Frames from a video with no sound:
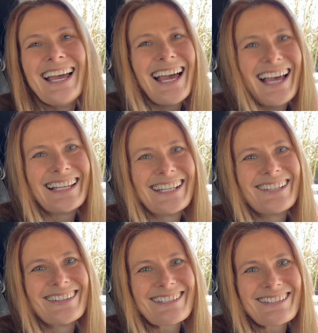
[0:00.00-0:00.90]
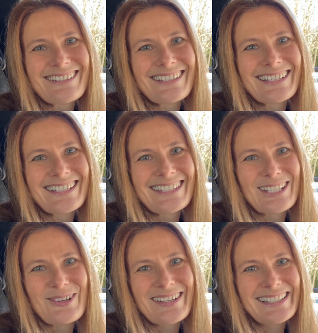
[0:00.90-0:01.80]
I know I shouldn't get
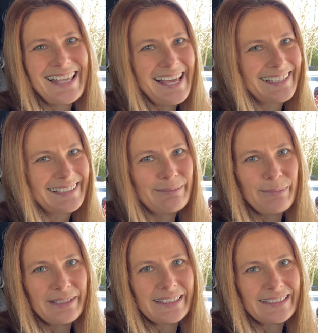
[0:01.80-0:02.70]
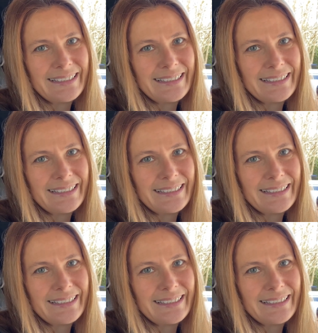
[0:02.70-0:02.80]
so excited, but